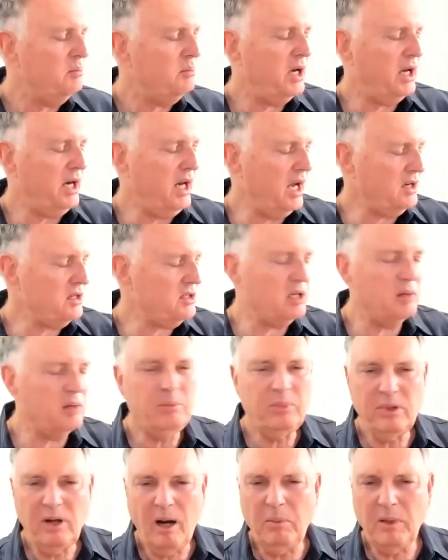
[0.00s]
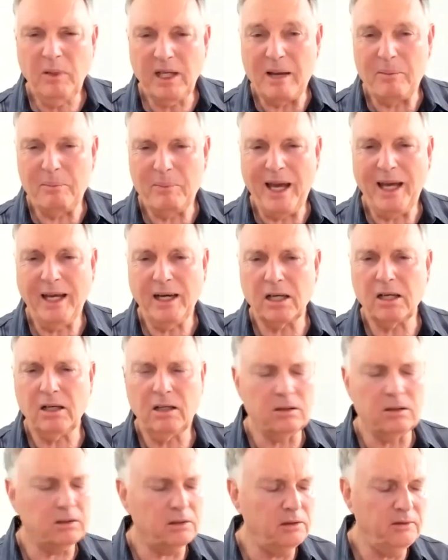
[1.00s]
But actually, probably a better
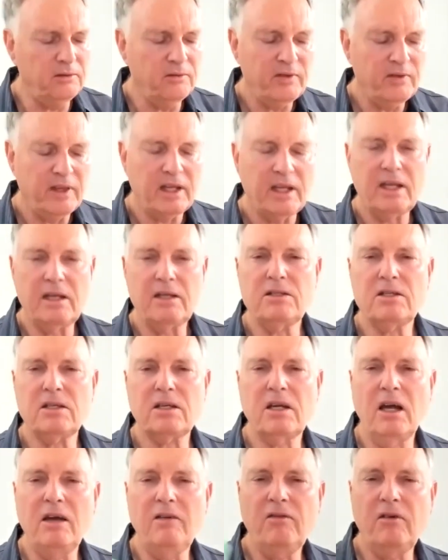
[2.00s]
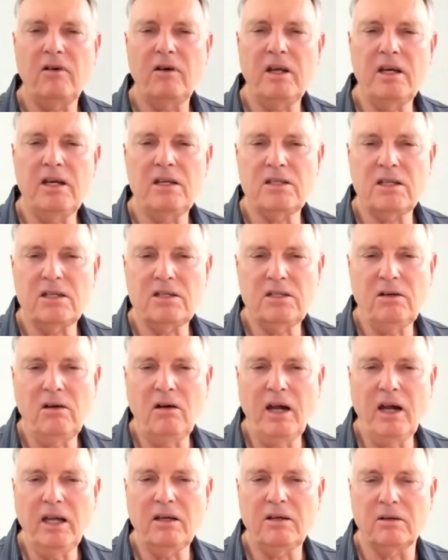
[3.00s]
clue is to go for it is a
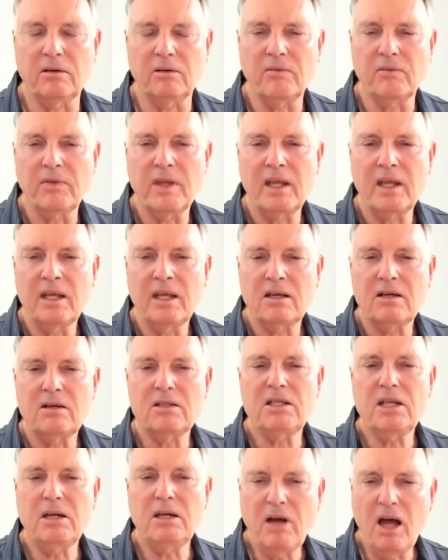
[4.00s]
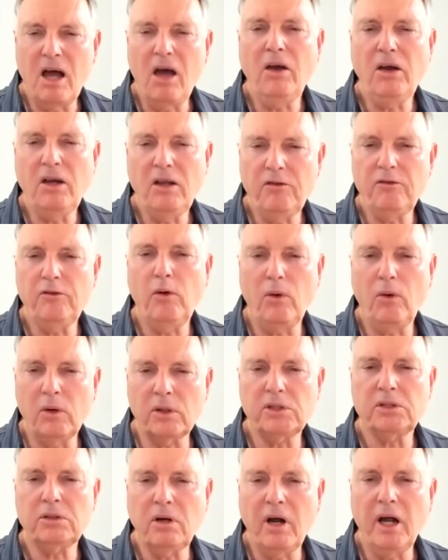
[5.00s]
triangle, because there are only 4
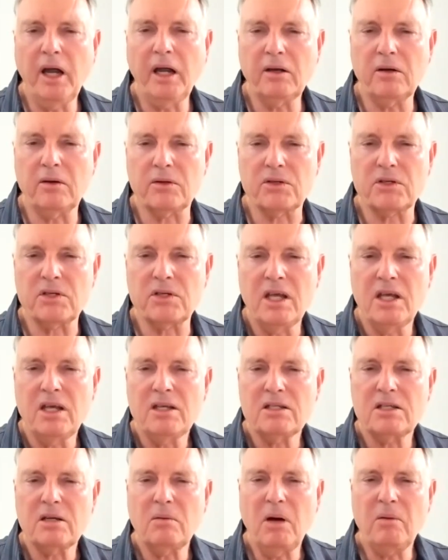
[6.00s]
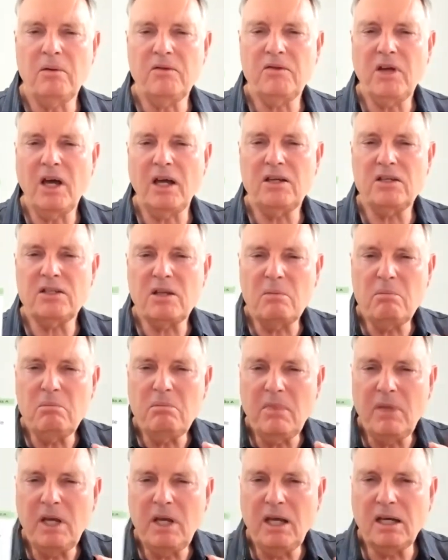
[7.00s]
triangles. So what we've done is
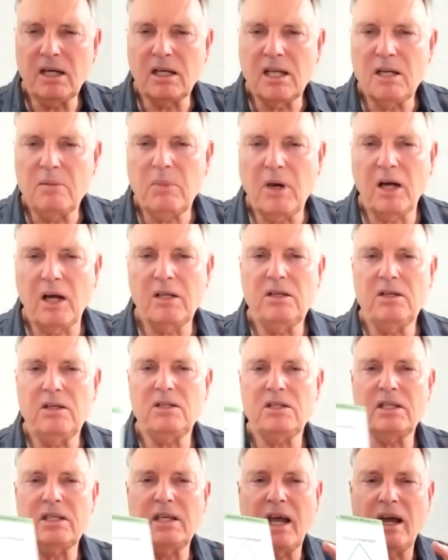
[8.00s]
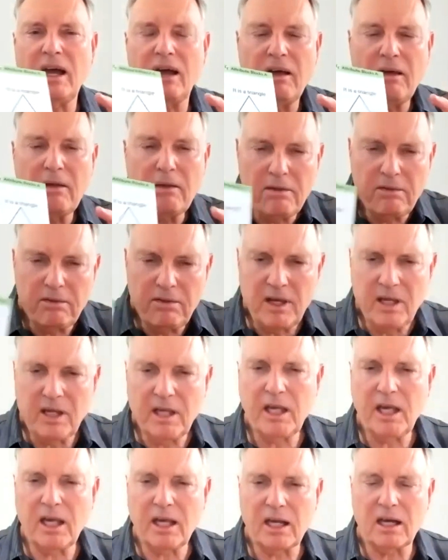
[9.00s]
immediately, by using our
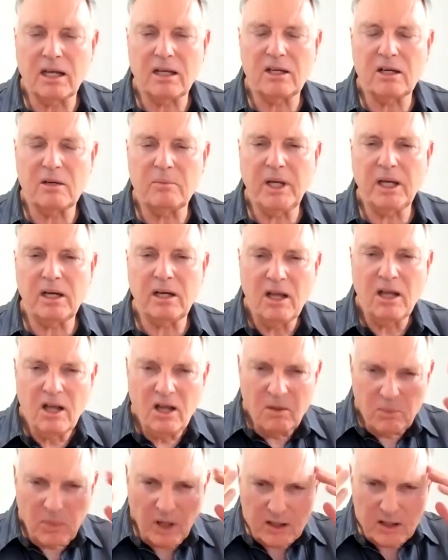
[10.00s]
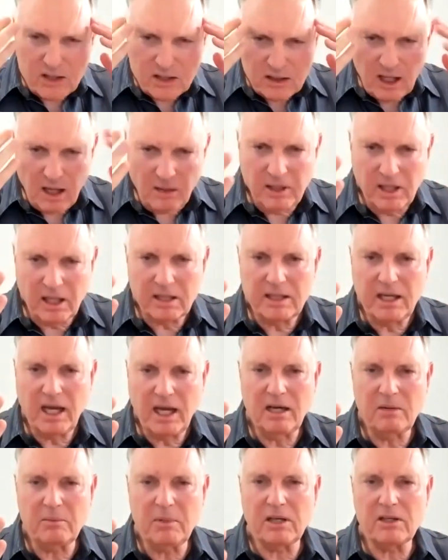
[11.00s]
thinking a little bit, by slowing it
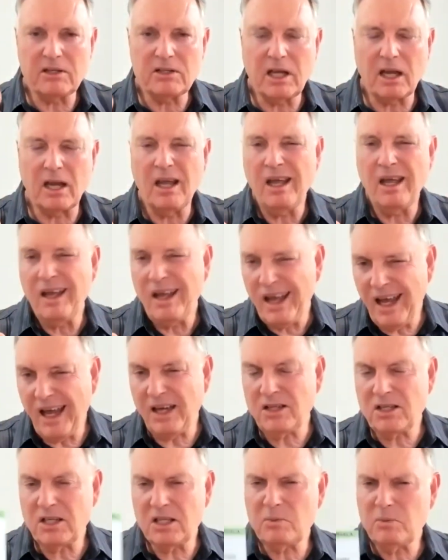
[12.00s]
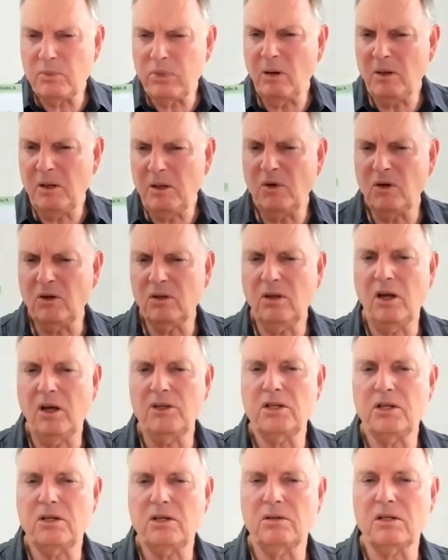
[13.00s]
down a bit and saying, actually, it's probably more
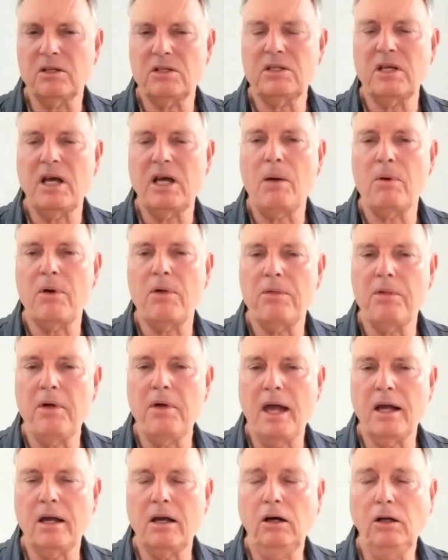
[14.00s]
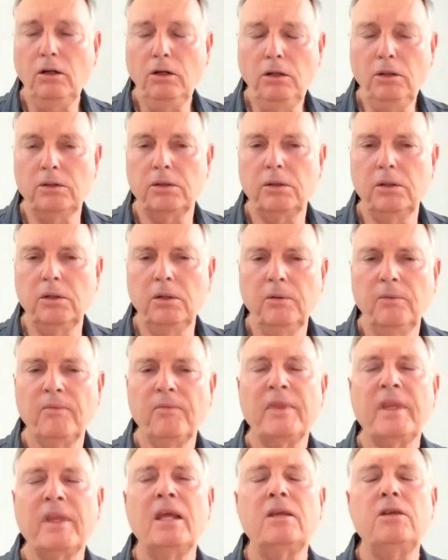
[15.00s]
logical to start with that clue,
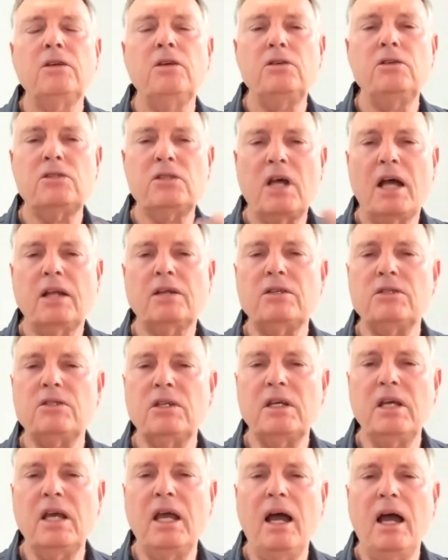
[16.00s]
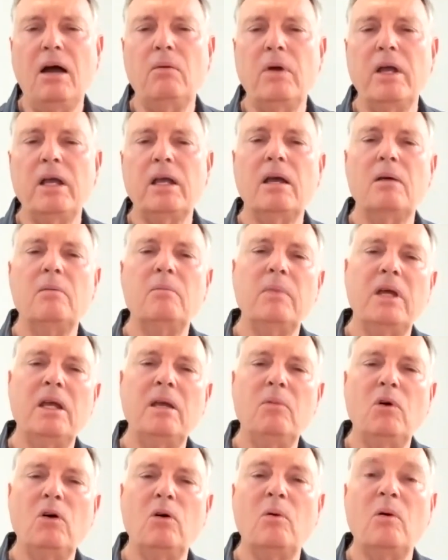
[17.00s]
you start to see how we can be
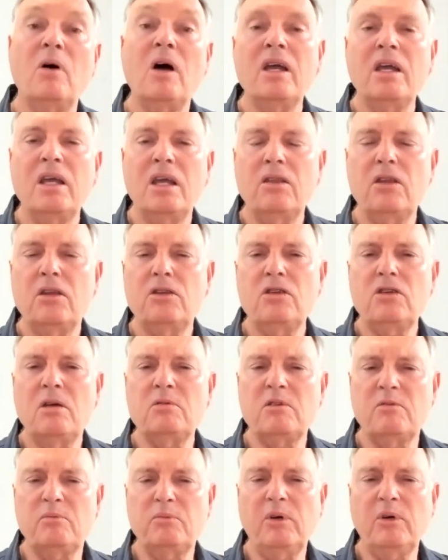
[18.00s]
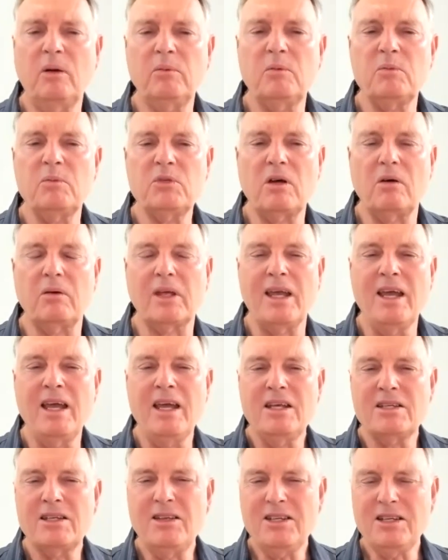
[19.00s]
more in the terms of problem solving.
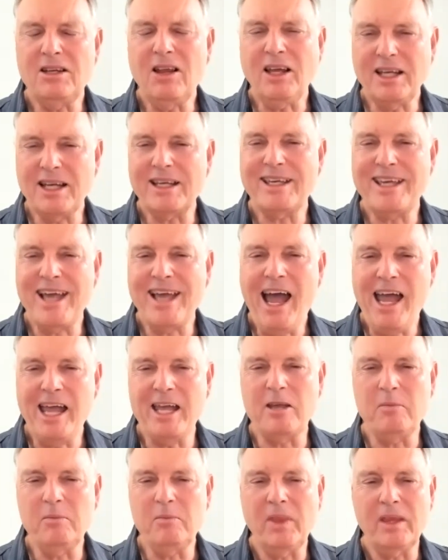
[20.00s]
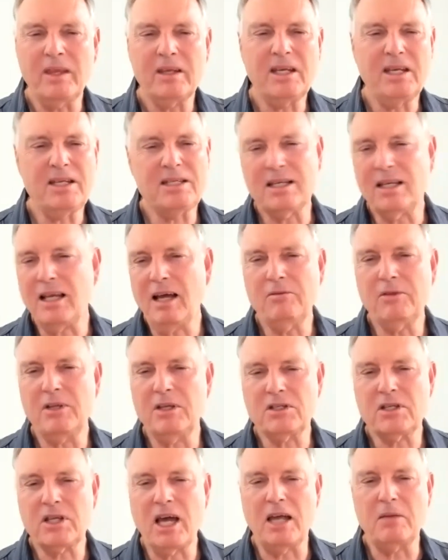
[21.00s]
So this is like a game. Kids love
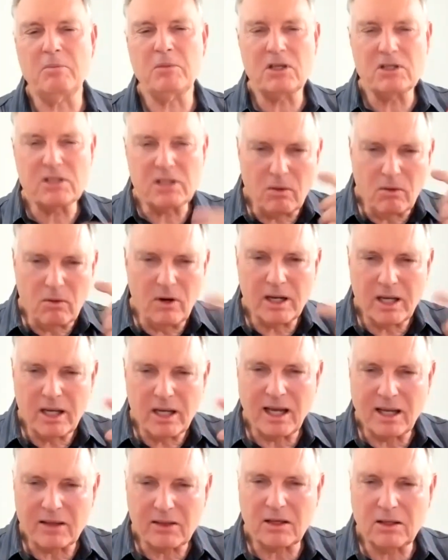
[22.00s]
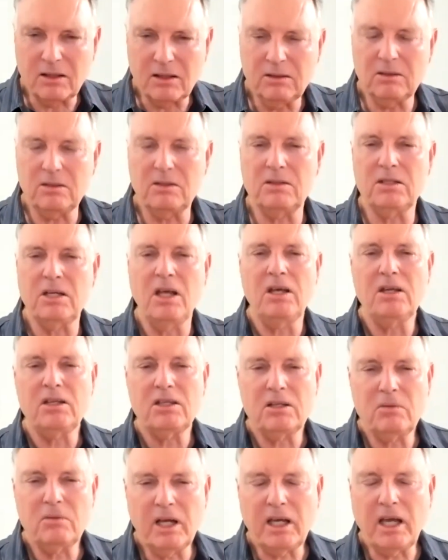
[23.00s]
this game because they're working out the clues
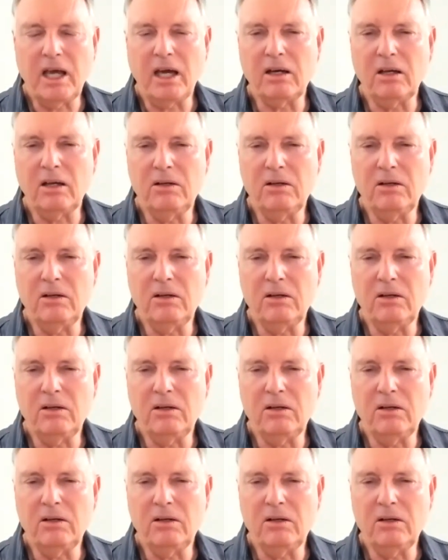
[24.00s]
to work out